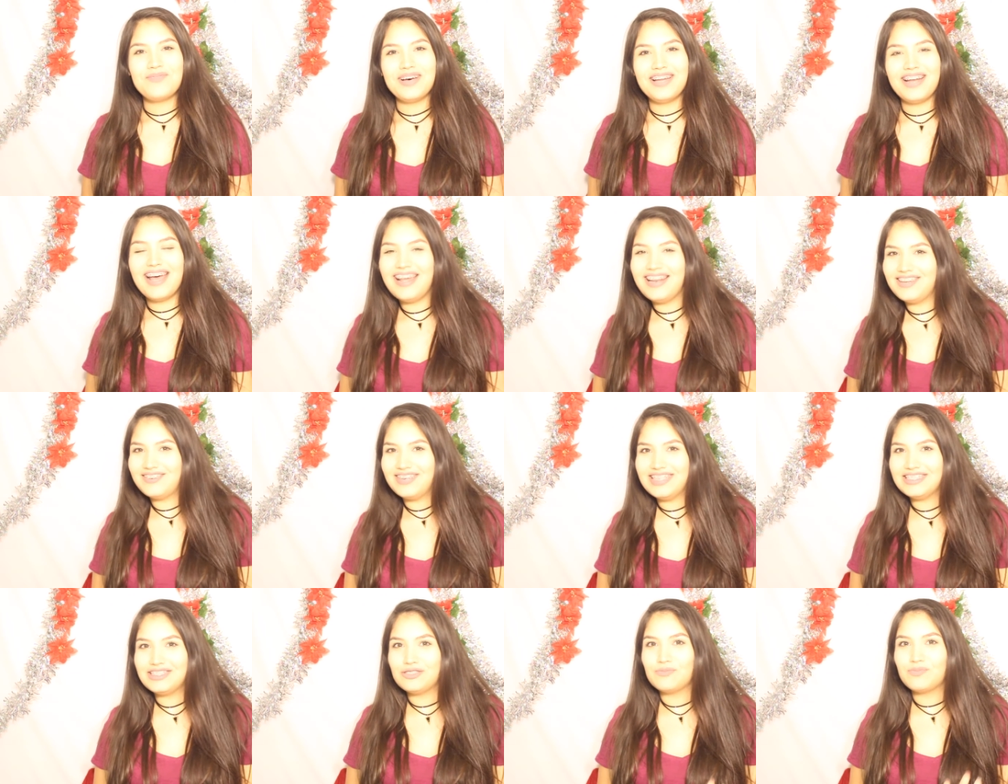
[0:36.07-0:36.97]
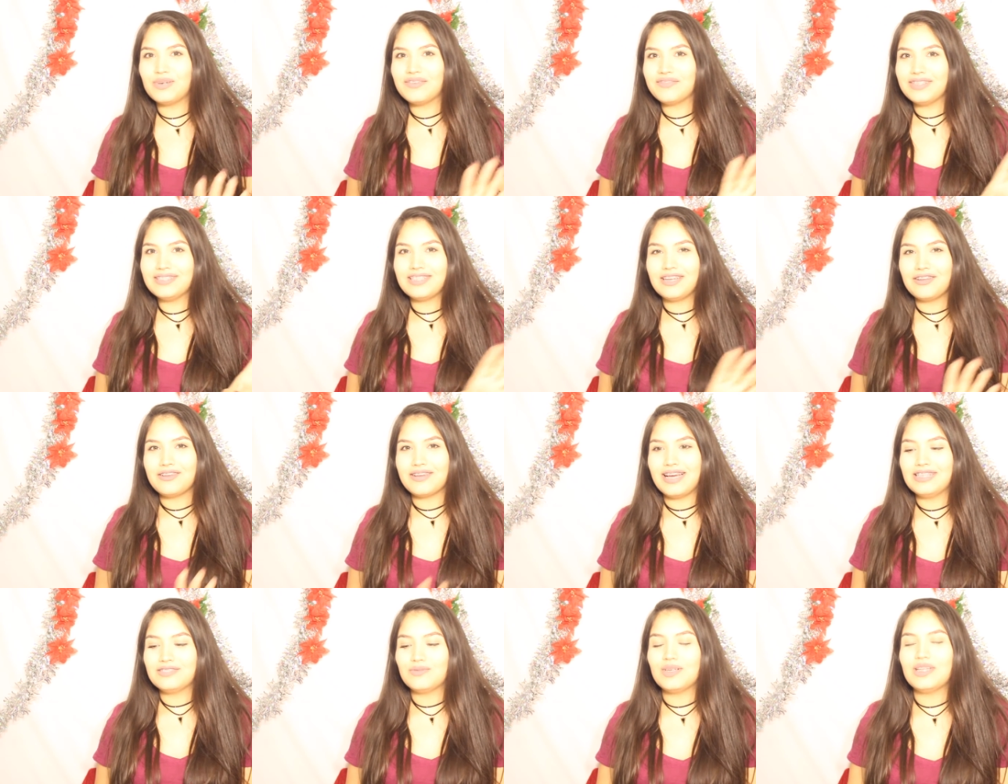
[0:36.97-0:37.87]
But anyways, to briefly tell you
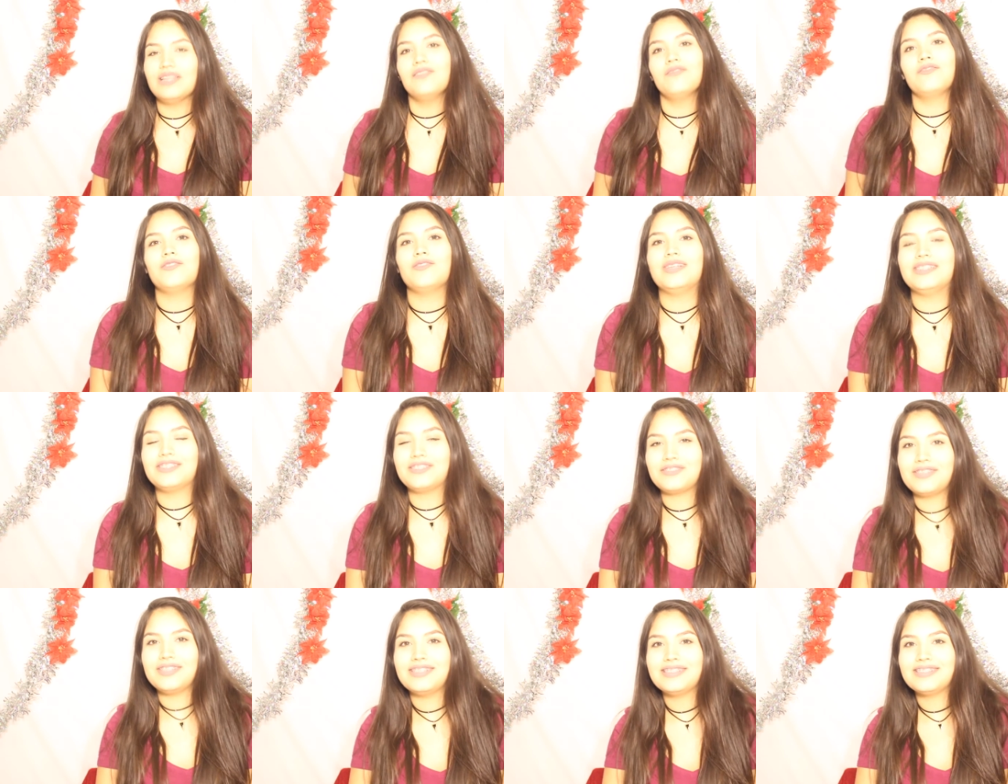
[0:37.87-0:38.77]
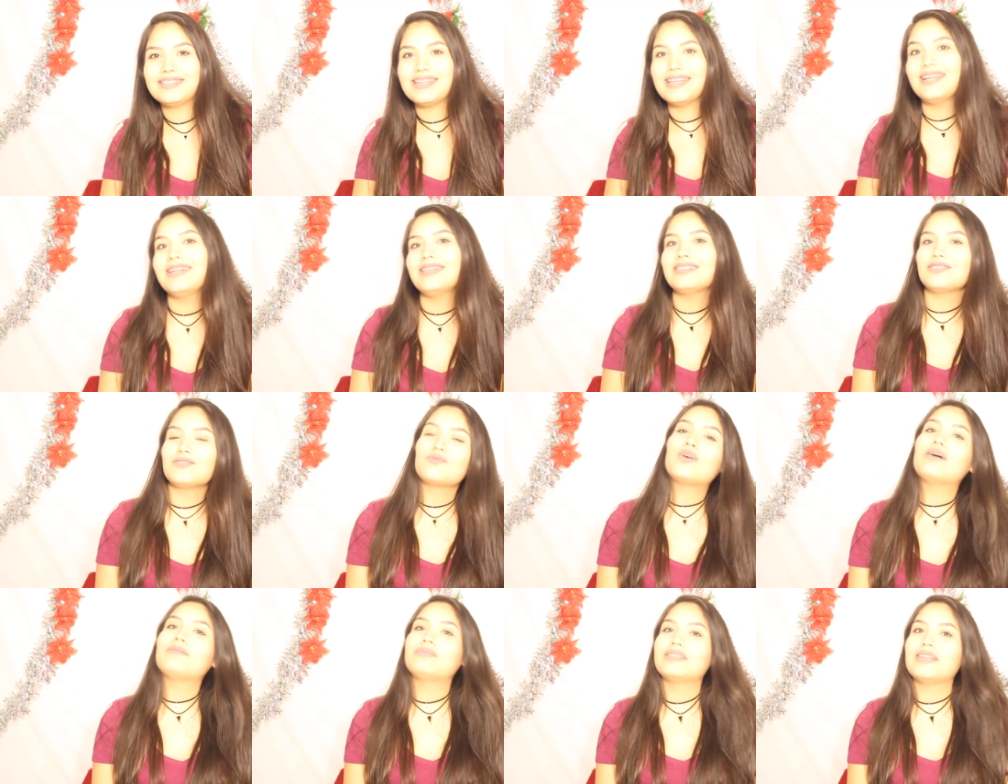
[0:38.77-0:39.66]
guys what Influenster is, it is a
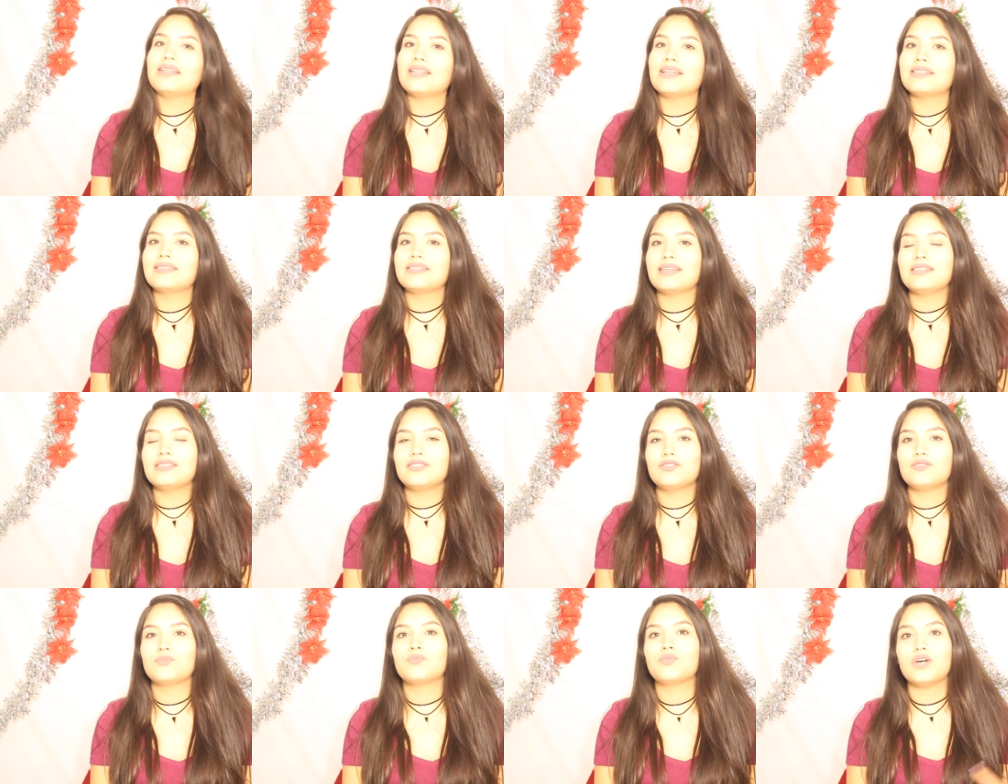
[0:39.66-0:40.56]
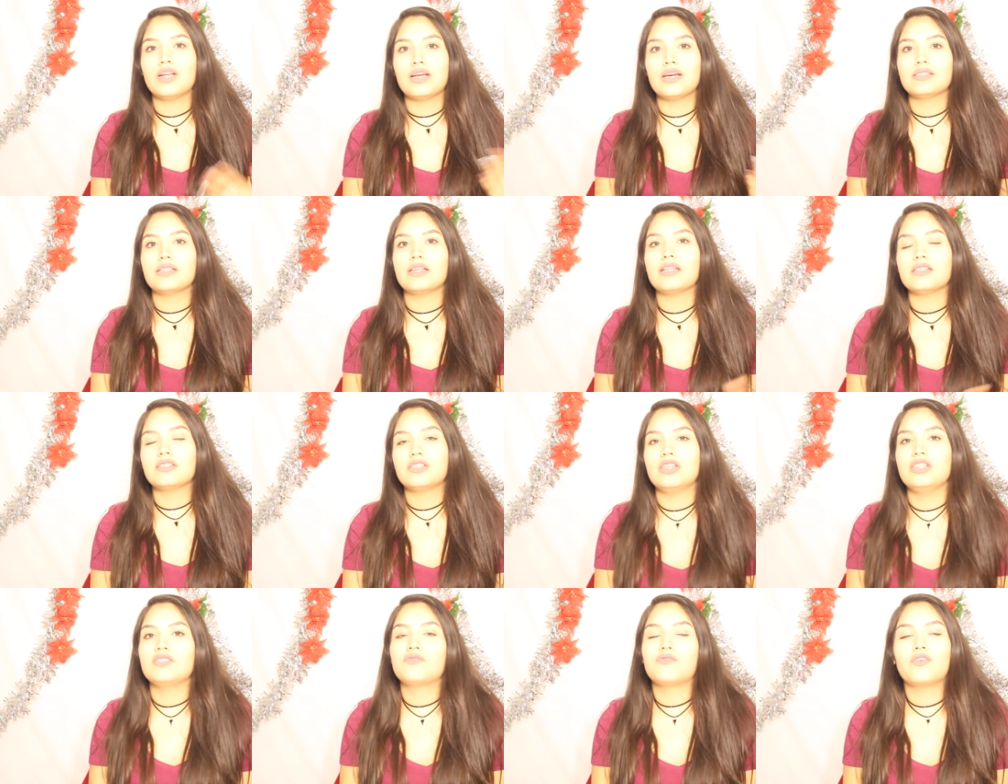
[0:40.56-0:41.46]
website that sends you products in
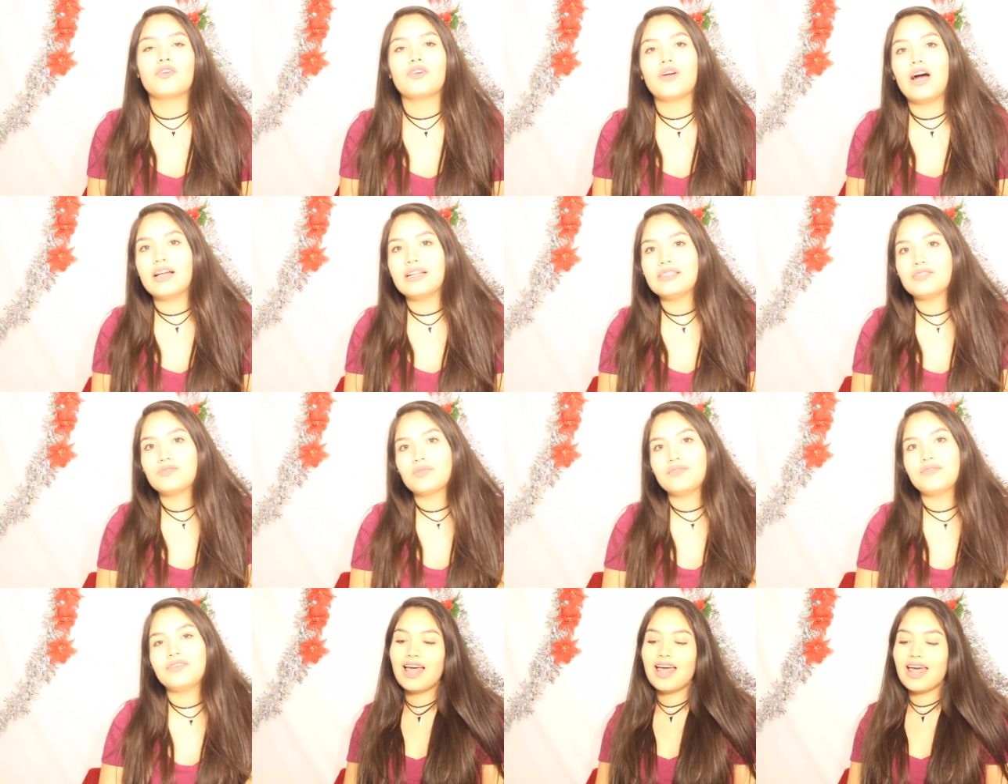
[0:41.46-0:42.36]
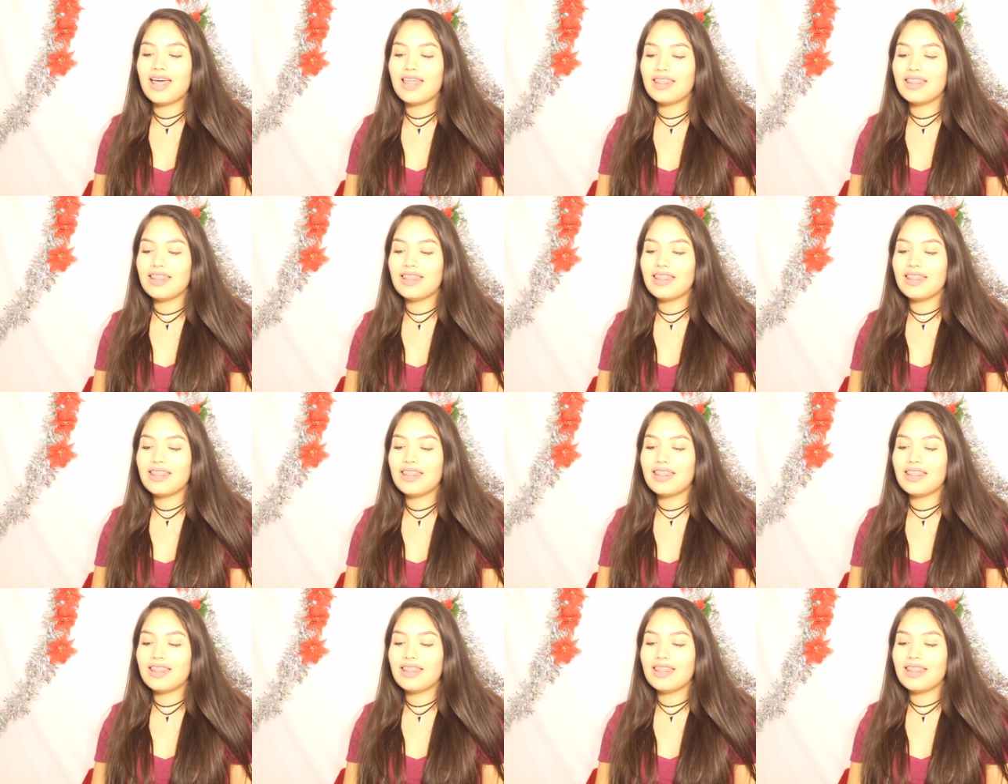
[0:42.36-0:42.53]
exchange for your honest review.